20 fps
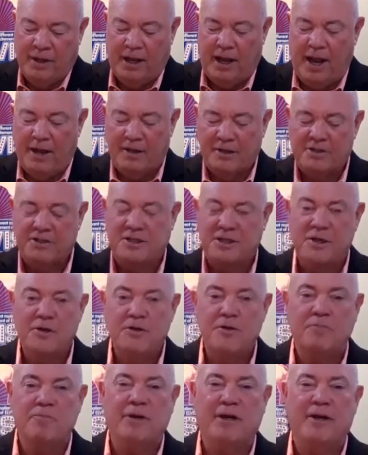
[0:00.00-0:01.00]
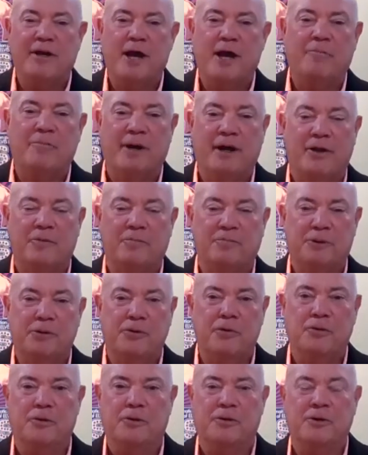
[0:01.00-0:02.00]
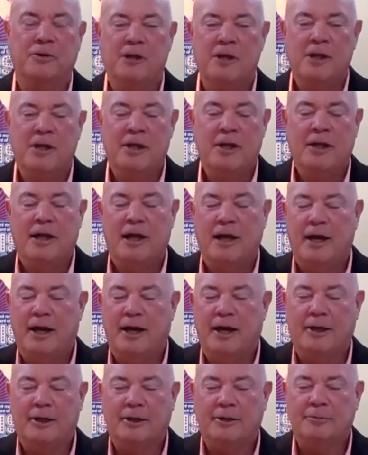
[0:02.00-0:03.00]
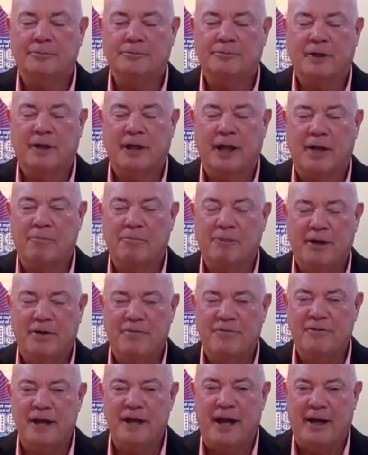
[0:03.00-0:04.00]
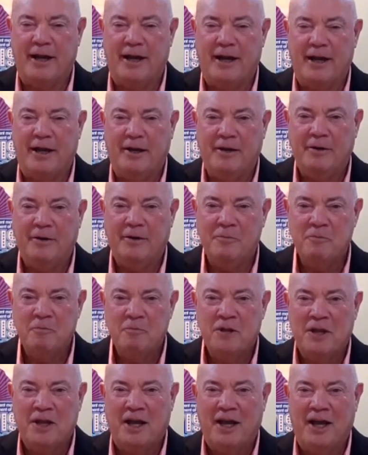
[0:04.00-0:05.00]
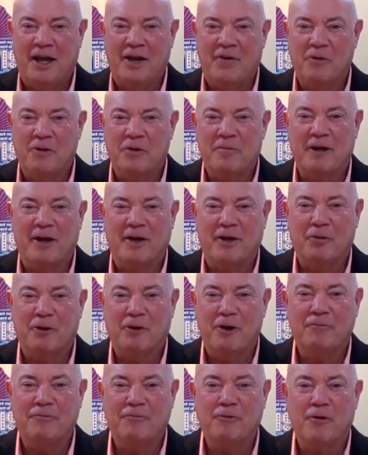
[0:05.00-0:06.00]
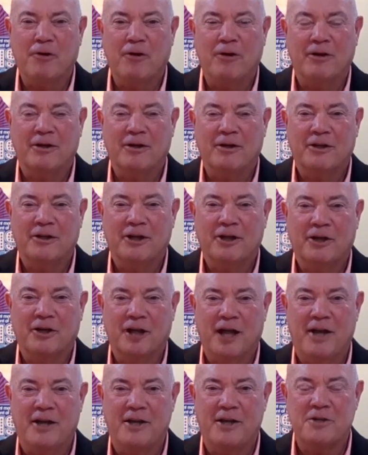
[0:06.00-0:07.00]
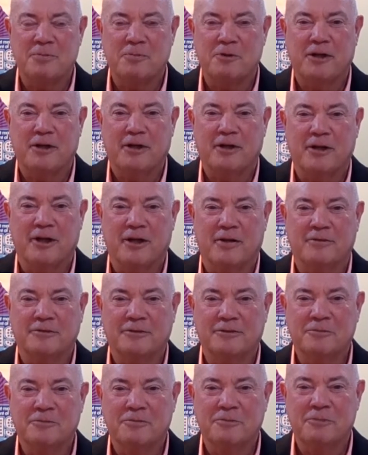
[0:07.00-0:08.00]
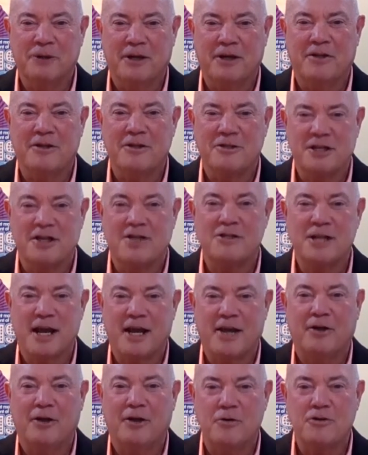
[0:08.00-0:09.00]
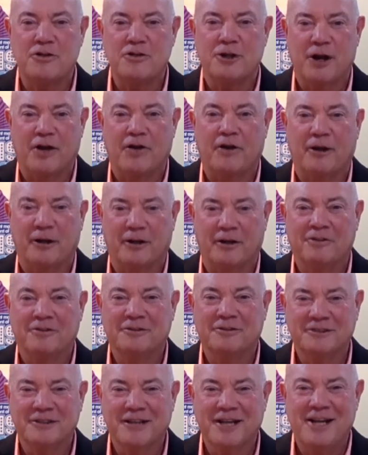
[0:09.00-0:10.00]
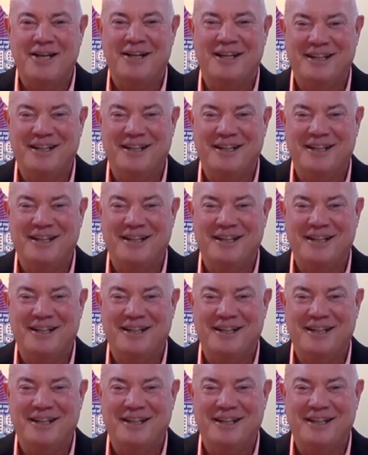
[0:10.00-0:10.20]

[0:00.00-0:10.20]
I can see you being out by the pool, uh, like Puff Daddy, uh, with about three or four young ladies putting the putting the suntan lotion on you.